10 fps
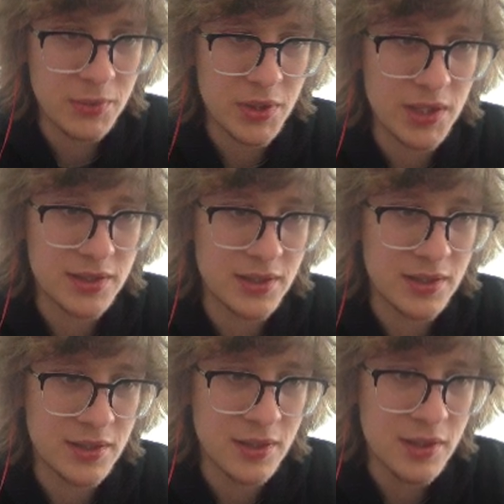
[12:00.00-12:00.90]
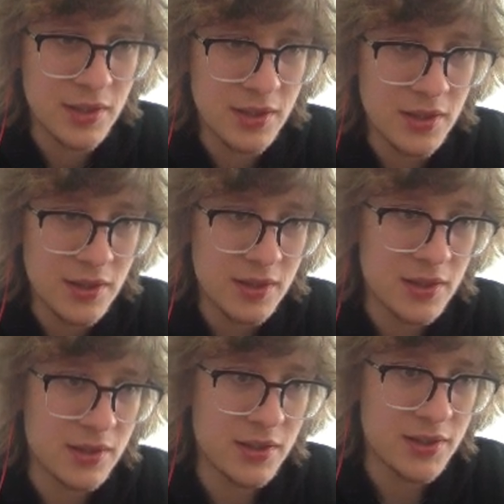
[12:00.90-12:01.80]
and we get then
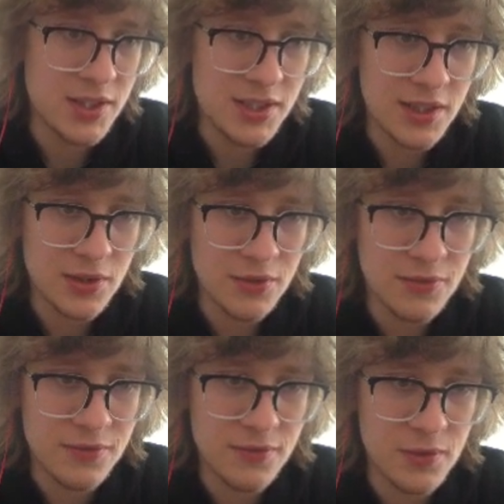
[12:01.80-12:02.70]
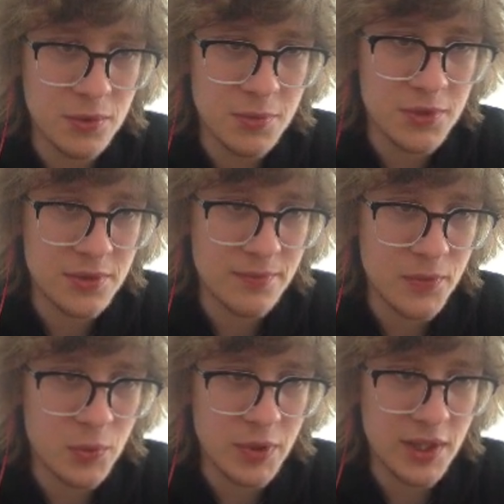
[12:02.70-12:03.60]
the detailed,
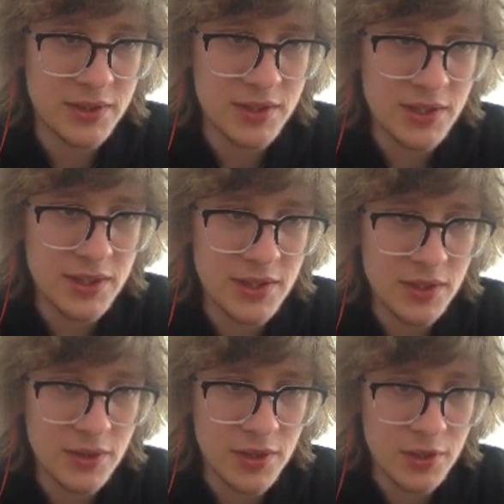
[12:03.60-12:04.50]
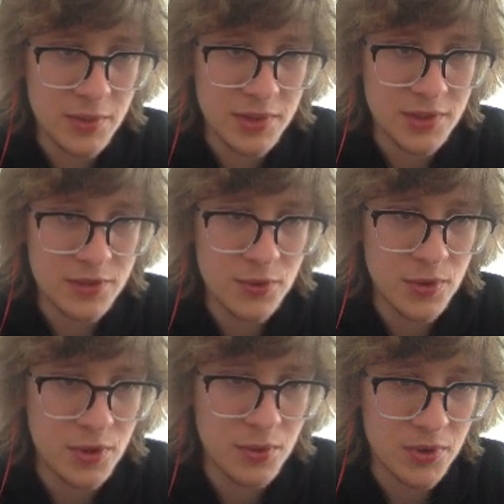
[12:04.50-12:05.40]
we get the detailed error message
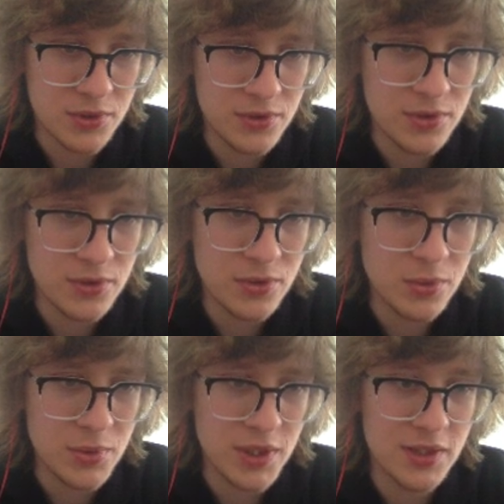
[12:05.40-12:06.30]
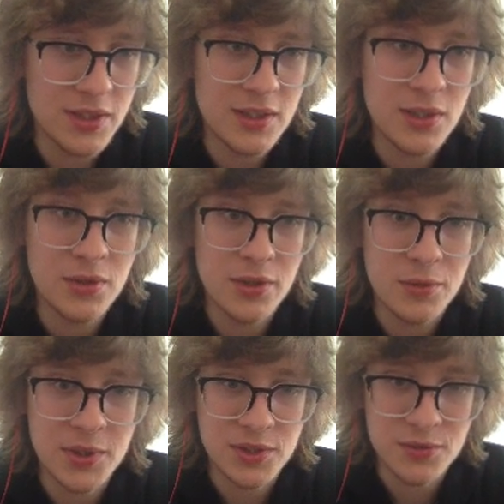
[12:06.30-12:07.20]
for it works too, we get the detailed error
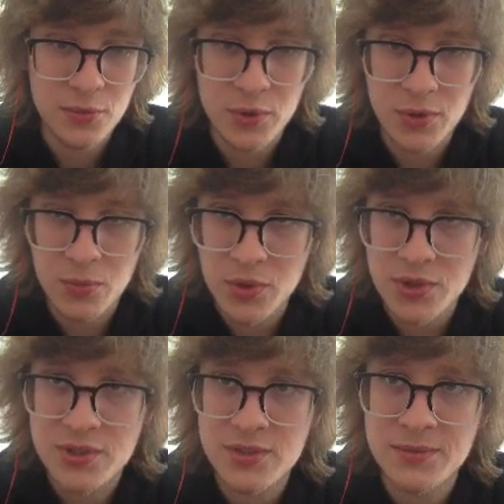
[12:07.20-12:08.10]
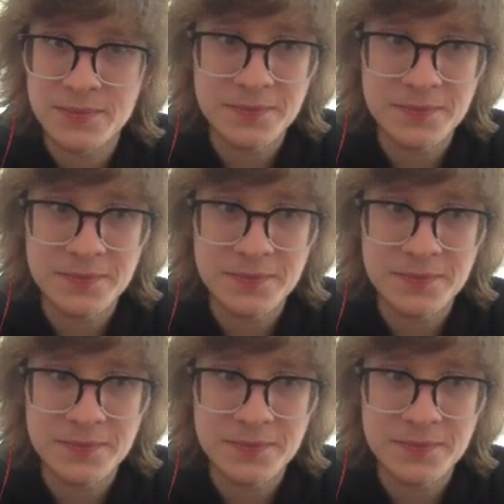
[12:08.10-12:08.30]
message for it works,